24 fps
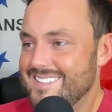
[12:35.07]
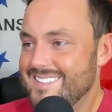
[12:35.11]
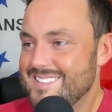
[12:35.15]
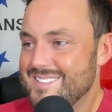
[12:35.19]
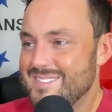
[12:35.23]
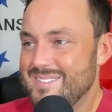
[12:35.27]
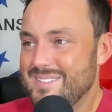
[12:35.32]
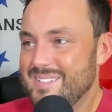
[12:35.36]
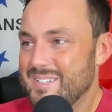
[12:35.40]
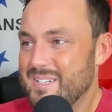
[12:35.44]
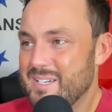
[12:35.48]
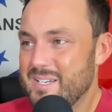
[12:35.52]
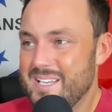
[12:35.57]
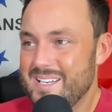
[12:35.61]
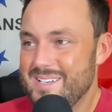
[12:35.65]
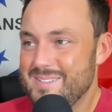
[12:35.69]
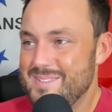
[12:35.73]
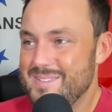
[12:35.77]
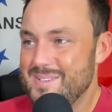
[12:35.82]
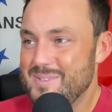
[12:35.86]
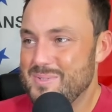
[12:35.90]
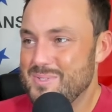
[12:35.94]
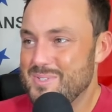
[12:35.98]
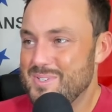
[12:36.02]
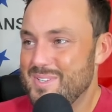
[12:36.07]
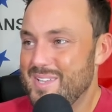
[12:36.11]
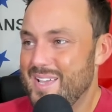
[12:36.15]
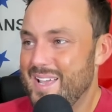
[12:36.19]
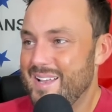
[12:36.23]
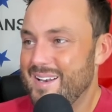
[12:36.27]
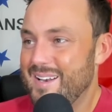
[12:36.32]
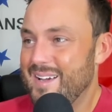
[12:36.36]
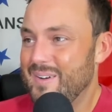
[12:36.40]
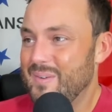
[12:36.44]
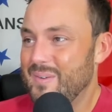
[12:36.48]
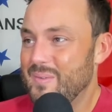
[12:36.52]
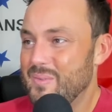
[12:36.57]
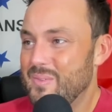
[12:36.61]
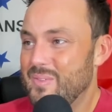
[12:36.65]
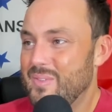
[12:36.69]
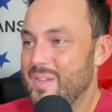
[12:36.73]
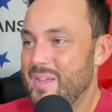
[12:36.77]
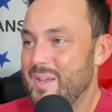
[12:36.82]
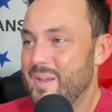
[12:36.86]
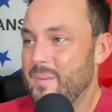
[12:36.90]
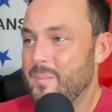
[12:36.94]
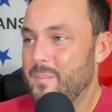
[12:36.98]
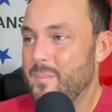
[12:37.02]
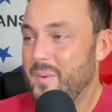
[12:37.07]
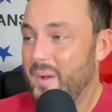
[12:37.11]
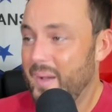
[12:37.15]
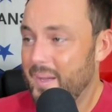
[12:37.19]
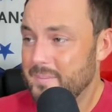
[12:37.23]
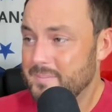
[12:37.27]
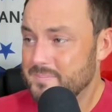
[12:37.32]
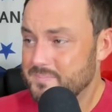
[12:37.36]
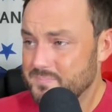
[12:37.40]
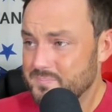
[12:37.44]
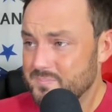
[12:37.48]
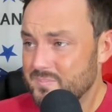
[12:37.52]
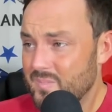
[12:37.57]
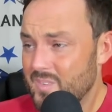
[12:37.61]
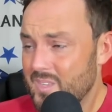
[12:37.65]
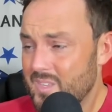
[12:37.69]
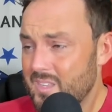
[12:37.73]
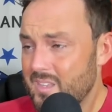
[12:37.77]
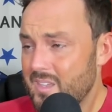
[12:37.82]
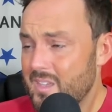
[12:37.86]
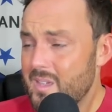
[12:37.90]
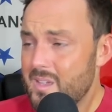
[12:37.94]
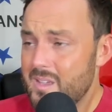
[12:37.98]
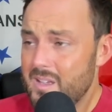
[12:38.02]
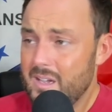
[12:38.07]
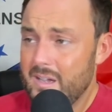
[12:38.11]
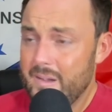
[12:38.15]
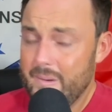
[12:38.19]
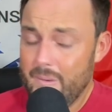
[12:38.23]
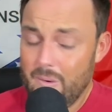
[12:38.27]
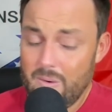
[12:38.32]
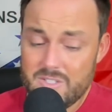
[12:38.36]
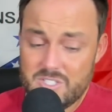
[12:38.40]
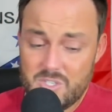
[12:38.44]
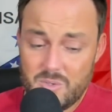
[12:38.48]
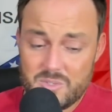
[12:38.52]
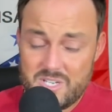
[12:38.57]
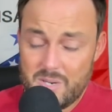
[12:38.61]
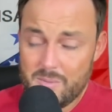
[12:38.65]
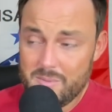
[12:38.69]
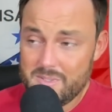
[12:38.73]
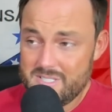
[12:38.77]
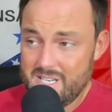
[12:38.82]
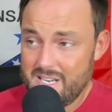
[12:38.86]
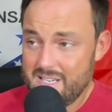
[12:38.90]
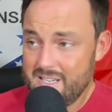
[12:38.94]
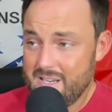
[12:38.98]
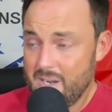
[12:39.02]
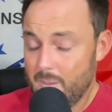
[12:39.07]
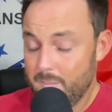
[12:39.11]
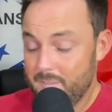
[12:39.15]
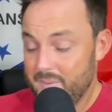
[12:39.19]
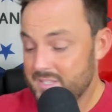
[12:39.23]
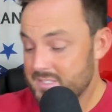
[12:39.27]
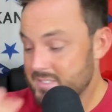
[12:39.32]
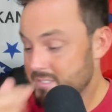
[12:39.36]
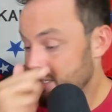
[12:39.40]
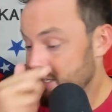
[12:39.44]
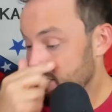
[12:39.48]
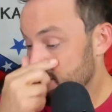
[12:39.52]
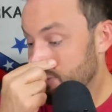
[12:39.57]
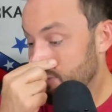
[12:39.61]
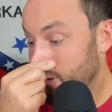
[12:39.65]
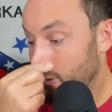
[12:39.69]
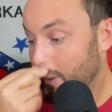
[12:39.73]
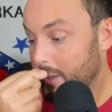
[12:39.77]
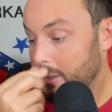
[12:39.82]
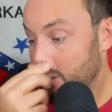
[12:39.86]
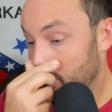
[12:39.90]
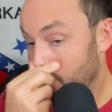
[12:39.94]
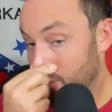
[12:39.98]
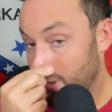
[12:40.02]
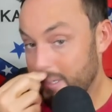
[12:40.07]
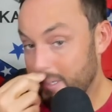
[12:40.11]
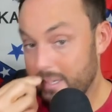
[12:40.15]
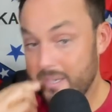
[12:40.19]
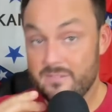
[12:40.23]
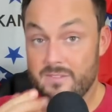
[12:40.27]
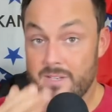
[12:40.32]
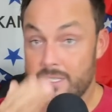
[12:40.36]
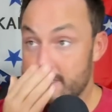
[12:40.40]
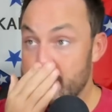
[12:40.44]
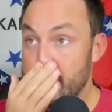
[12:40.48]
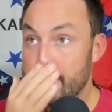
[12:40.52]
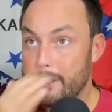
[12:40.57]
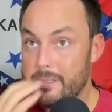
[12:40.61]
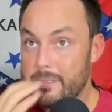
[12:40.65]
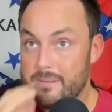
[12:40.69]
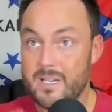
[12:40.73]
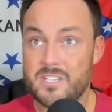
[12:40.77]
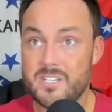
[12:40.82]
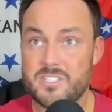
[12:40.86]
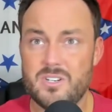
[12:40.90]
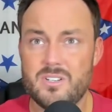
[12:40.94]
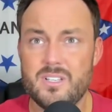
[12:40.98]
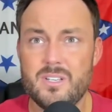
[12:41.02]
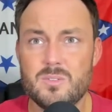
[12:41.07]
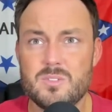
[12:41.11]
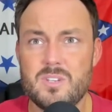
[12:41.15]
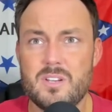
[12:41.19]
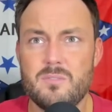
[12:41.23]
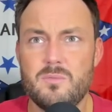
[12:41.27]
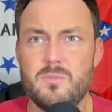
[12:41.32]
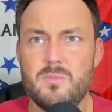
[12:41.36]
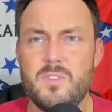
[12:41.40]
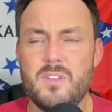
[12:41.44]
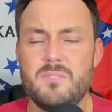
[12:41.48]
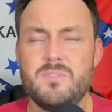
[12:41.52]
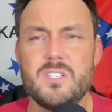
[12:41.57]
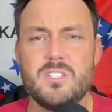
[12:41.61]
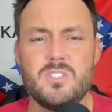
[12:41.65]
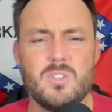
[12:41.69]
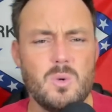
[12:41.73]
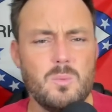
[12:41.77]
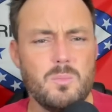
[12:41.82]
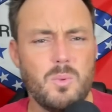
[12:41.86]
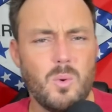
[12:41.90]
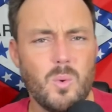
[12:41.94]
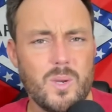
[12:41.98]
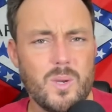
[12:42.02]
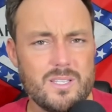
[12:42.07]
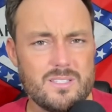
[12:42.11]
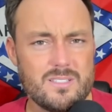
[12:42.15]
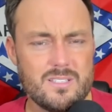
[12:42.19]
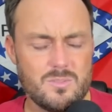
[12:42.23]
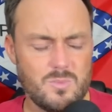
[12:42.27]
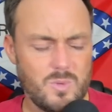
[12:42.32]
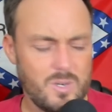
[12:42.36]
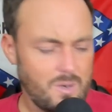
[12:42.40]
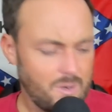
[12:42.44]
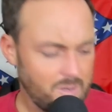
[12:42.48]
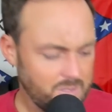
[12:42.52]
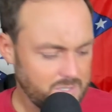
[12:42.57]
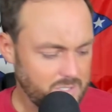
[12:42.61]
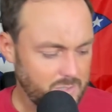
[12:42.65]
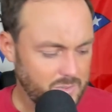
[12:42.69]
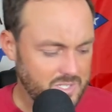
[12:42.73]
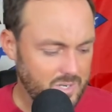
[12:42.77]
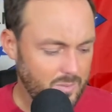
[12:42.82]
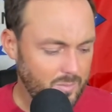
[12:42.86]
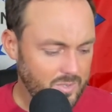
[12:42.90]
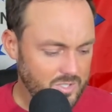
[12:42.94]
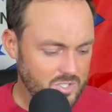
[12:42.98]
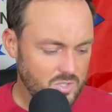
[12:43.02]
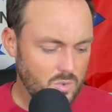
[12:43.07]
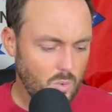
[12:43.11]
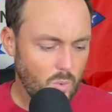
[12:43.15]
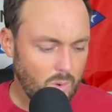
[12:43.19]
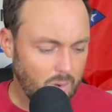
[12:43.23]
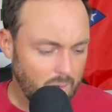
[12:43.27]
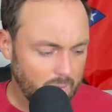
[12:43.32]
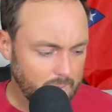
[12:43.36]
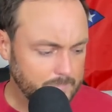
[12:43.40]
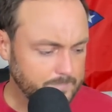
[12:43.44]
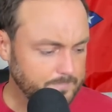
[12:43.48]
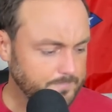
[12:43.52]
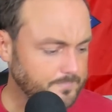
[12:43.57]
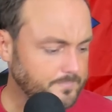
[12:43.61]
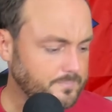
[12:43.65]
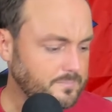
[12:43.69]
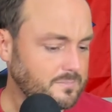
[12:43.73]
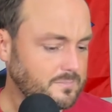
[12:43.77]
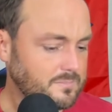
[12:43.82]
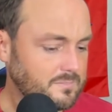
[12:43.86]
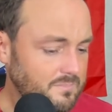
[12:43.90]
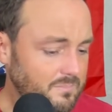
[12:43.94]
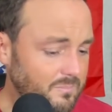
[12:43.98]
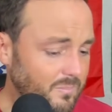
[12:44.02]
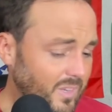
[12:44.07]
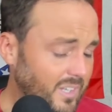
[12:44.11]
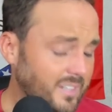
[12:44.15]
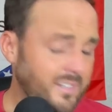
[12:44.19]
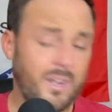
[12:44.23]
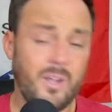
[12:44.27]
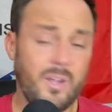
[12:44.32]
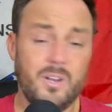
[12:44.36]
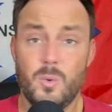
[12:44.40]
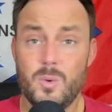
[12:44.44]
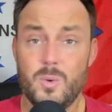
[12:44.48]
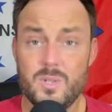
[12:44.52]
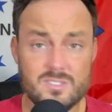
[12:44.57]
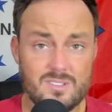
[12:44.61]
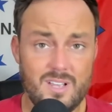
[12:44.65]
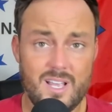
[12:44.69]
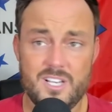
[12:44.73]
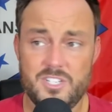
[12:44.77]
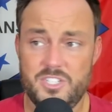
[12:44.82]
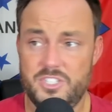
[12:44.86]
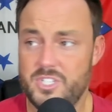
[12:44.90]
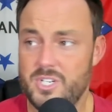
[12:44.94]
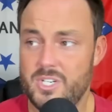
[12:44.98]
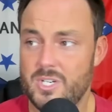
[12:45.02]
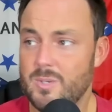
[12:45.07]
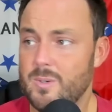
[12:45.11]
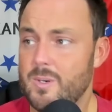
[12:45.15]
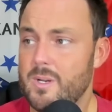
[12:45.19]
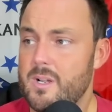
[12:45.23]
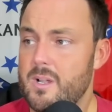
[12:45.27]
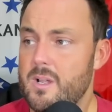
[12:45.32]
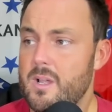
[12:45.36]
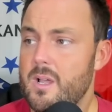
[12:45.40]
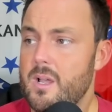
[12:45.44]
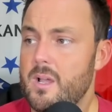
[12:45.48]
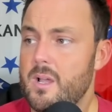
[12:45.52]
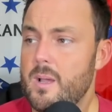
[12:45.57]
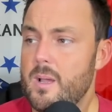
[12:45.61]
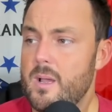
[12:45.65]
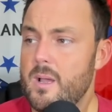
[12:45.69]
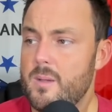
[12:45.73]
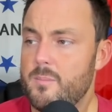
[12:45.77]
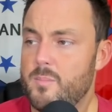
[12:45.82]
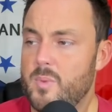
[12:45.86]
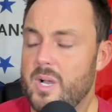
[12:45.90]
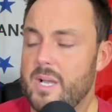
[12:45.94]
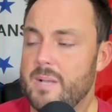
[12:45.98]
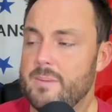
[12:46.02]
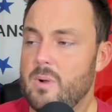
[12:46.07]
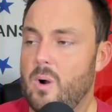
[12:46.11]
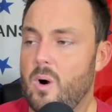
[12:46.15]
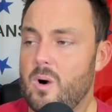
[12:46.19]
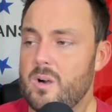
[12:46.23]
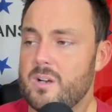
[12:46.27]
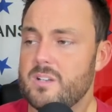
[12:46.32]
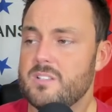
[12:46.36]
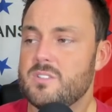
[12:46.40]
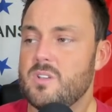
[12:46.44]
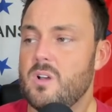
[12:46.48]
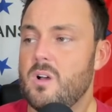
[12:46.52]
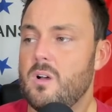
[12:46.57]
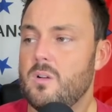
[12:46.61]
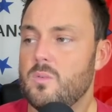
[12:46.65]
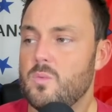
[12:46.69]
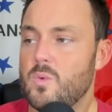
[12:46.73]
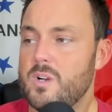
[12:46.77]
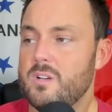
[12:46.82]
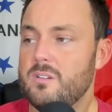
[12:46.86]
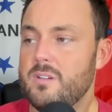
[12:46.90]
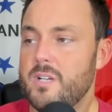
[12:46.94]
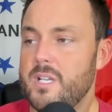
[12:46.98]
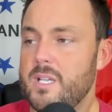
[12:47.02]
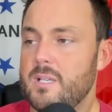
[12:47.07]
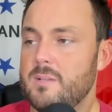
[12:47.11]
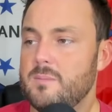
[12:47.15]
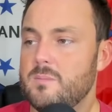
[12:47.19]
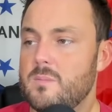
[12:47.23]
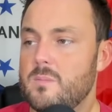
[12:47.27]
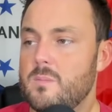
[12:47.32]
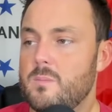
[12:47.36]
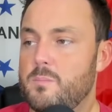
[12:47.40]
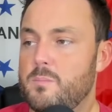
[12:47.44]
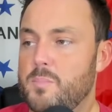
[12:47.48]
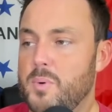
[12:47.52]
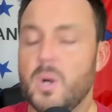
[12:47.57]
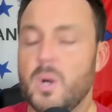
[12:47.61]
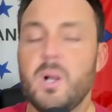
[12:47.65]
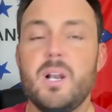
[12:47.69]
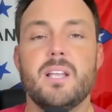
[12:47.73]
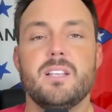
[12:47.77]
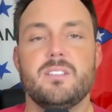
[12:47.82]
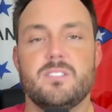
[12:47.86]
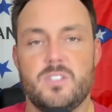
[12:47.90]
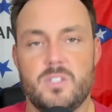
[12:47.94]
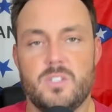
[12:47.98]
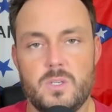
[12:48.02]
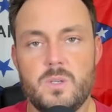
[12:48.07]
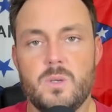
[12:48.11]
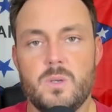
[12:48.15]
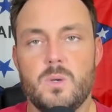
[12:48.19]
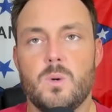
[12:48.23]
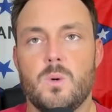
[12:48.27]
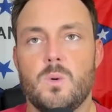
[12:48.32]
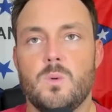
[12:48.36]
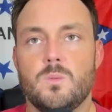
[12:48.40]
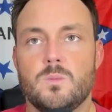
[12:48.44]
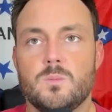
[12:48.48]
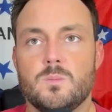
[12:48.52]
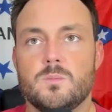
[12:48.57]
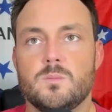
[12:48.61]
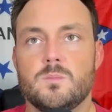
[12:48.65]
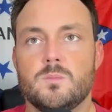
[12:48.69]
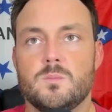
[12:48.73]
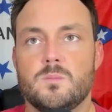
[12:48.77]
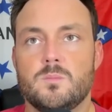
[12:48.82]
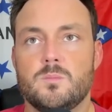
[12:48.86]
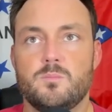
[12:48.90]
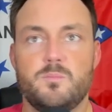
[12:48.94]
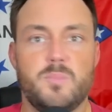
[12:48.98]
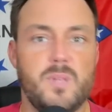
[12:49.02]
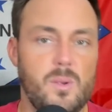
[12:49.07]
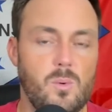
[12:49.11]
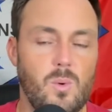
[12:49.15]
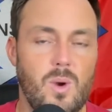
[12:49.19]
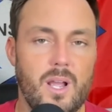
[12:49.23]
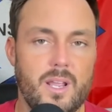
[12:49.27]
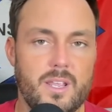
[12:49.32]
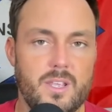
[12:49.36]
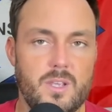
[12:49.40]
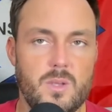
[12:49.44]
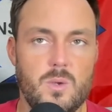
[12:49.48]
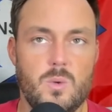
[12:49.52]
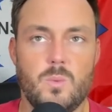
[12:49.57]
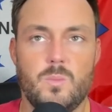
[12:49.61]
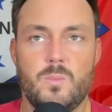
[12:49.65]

I'm not going to get used to that, I don't think. But Arkansas was able to take care of business against BYU pretty convincingly last year. I think it was like 52 points is what Arkansas was able to score on them. No, it was last year. But Arkansas really put it to BYU.